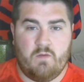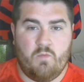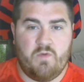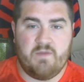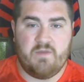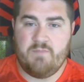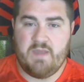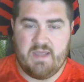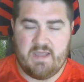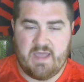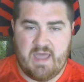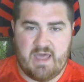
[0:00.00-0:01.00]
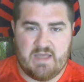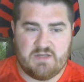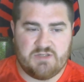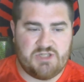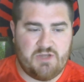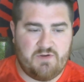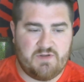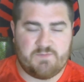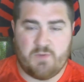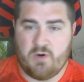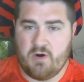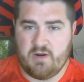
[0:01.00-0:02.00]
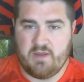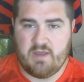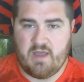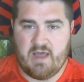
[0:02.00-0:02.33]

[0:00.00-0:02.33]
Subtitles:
With them being at Geodis Park,